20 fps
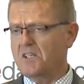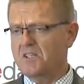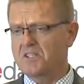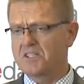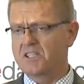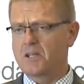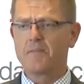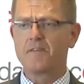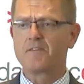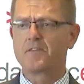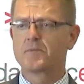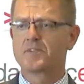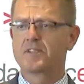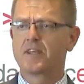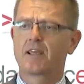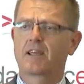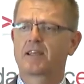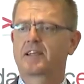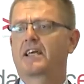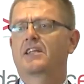Some of them
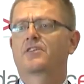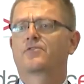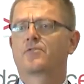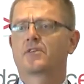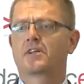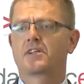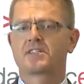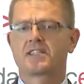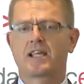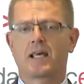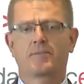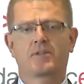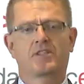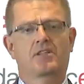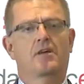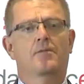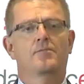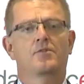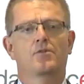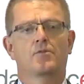take an entry exam and
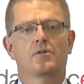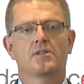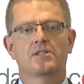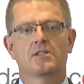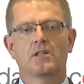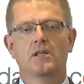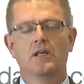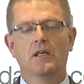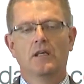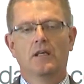come to us.